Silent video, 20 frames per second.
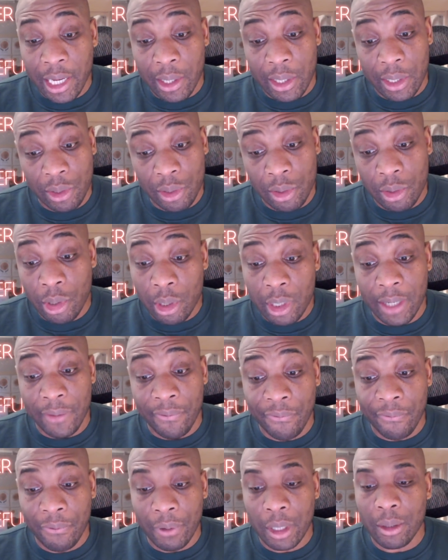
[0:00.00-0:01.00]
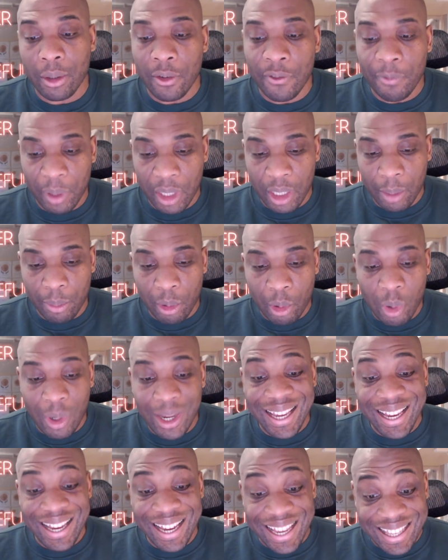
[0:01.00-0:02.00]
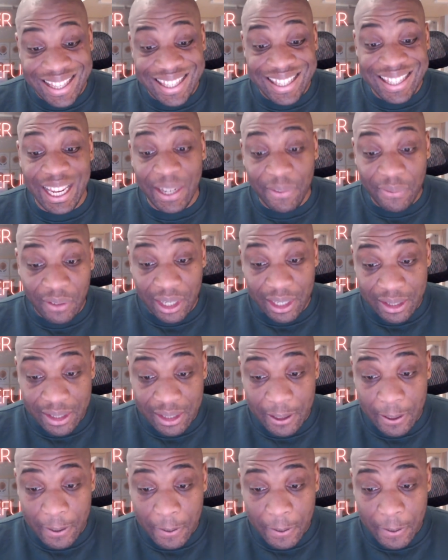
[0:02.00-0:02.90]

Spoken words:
He stood in front of people and said this.